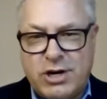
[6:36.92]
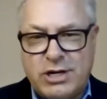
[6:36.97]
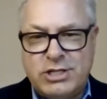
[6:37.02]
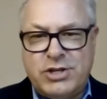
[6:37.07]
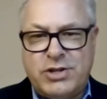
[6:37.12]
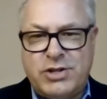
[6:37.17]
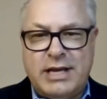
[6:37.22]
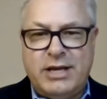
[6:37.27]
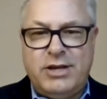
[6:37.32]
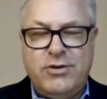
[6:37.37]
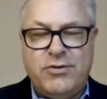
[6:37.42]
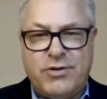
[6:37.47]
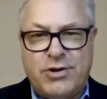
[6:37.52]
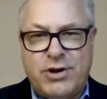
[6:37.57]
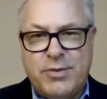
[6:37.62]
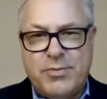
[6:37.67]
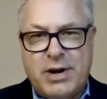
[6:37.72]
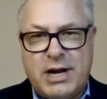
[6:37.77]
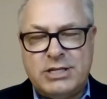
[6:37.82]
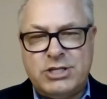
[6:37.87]
George. Thank you
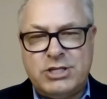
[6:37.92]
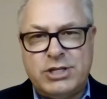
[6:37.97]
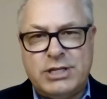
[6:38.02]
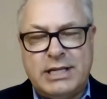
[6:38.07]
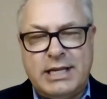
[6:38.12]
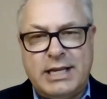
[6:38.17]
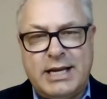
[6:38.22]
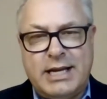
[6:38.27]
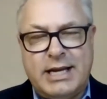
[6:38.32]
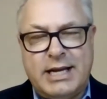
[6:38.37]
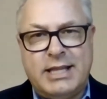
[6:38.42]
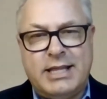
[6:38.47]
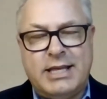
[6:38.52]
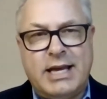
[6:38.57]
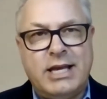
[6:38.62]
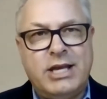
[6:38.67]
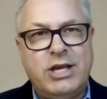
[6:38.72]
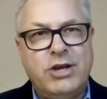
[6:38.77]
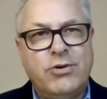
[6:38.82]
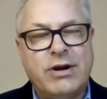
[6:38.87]
very much. And uh,
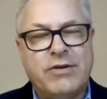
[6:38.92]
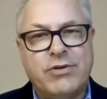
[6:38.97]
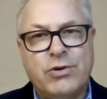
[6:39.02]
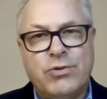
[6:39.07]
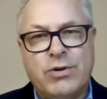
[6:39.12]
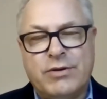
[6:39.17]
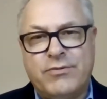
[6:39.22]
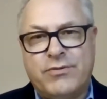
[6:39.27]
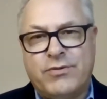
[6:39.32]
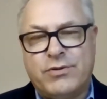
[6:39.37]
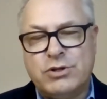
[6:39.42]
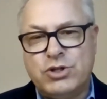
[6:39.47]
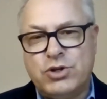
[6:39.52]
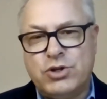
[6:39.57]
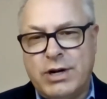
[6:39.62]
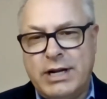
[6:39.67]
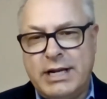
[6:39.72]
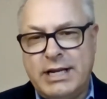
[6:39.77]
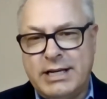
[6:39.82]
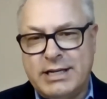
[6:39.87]
thank you everyone for
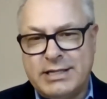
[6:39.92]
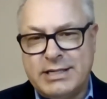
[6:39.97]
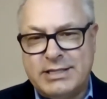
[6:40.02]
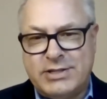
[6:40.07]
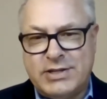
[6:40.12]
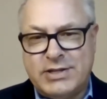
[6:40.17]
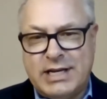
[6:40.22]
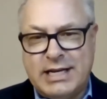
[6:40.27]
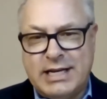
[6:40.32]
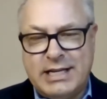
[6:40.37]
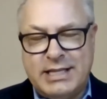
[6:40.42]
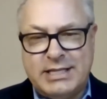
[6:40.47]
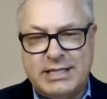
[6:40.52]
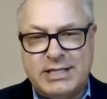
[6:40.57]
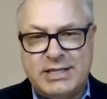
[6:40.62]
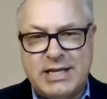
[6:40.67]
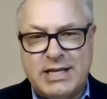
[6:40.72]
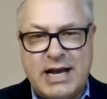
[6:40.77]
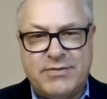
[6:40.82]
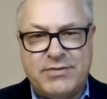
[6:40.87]
joining us uh,
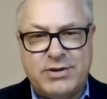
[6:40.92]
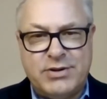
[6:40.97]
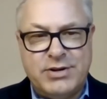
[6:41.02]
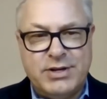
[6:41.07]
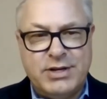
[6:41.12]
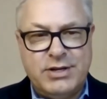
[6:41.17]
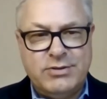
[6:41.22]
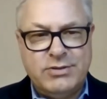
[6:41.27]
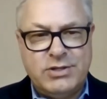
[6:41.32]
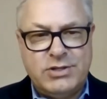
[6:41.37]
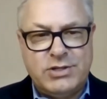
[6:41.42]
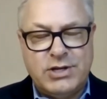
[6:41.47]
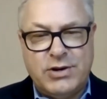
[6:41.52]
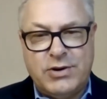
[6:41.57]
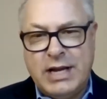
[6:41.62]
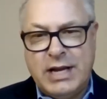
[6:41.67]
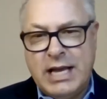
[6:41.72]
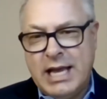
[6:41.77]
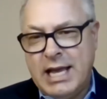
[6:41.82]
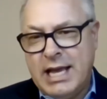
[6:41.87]
this afternoon.
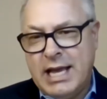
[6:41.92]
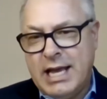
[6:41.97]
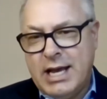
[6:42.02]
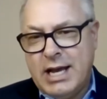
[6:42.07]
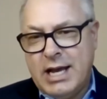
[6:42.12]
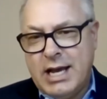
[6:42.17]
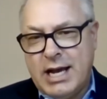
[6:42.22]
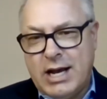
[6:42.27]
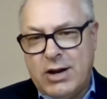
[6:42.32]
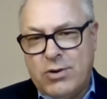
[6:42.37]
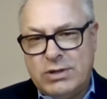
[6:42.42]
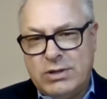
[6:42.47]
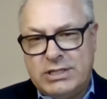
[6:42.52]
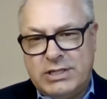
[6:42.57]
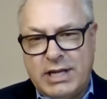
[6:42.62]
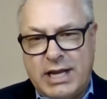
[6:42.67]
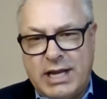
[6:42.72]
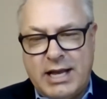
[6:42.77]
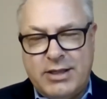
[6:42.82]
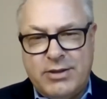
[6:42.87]
So uh,
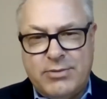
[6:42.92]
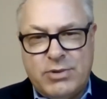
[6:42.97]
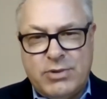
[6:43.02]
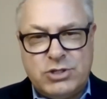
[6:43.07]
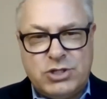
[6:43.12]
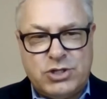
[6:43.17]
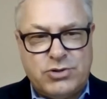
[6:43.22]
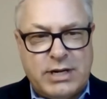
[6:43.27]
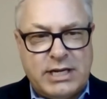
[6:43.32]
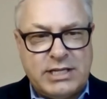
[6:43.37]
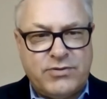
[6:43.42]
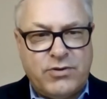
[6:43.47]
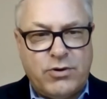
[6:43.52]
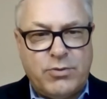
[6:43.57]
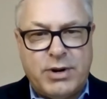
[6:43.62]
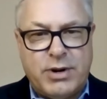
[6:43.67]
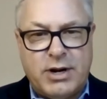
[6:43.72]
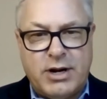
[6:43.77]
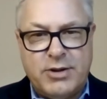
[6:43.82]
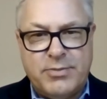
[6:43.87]
once again, the most
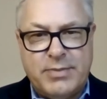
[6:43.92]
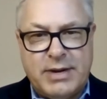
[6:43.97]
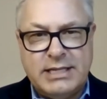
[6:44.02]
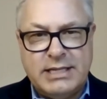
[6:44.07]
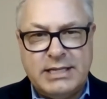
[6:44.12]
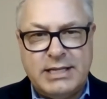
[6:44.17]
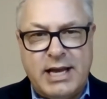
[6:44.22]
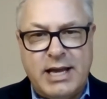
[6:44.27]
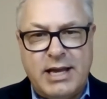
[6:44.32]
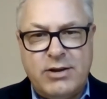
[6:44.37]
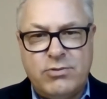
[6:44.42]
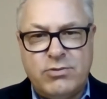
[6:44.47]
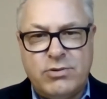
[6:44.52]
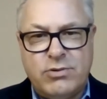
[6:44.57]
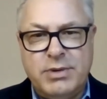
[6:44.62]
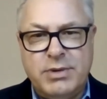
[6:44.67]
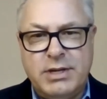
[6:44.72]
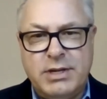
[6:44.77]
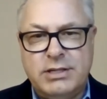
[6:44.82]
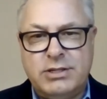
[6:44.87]
stressful part of my day
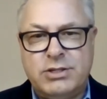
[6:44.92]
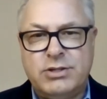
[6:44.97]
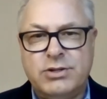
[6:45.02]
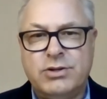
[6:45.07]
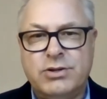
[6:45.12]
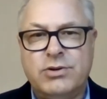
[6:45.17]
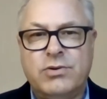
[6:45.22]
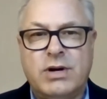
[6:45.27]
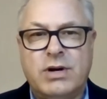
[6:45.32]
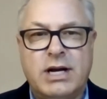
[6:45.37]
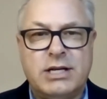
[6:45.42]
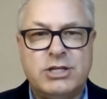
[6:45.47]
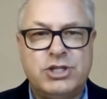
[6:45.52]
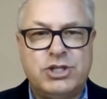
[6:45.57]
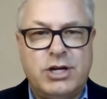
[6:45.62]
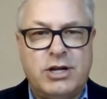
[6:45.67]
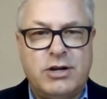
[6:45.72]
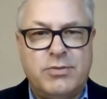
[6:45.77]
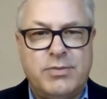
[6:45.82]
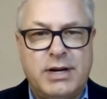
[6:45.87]
will be to uh,
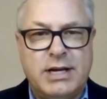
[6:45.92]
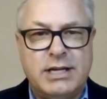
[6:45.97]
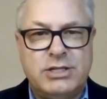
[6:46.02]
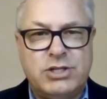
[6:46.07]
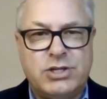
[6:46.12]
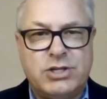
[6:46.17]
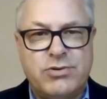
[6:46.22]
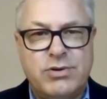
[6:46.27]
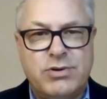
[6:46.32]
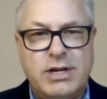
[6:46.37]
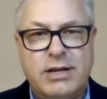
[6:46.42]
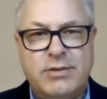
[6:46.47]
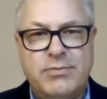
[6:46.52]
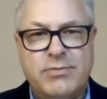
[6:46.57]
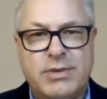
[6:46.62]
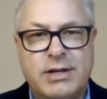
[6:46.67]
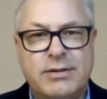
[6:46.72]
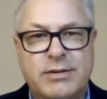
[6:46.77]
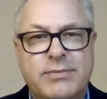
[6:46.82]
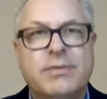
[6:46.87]
share my
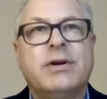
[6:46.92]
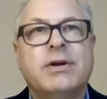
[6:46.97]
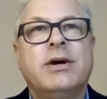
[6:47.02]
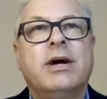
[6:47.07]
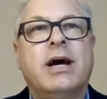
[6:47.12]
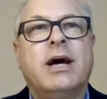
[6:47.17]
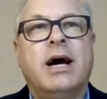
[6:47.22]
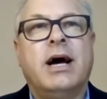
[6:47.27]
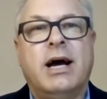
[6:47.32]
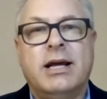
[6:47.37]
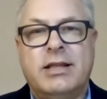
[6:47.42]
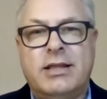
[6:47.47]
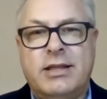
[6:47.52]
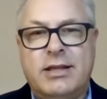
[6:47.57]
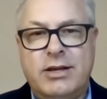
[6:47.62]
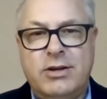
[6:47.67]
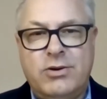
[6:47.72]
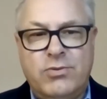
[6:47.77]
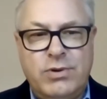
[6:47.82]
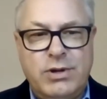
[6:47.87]
screen, but I
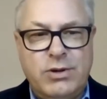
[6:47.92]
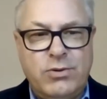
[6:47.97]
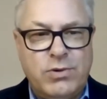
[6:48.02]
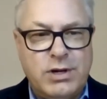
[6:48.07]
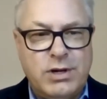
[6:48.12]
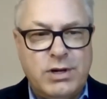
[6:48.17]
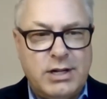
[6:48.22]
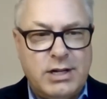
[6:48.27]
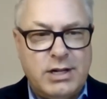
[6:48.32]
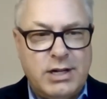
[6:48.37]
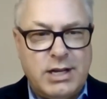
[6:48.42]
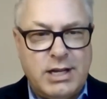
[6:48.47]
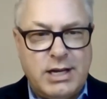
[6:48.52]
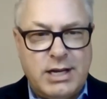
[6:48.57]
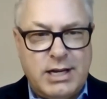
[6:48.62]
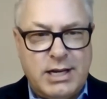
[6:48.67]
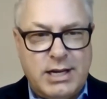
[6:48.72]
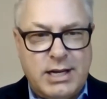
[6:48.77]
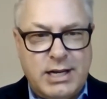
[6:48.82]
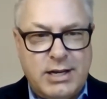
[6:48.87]
think we
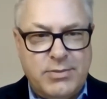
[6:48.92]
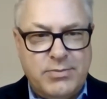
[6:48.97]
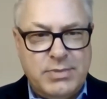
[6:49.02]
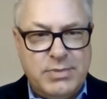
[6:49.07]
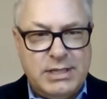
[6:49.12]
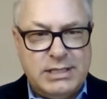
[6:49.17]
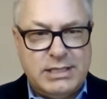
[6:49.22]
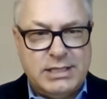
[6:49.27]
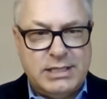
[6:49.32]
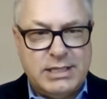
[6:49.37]
will uh, be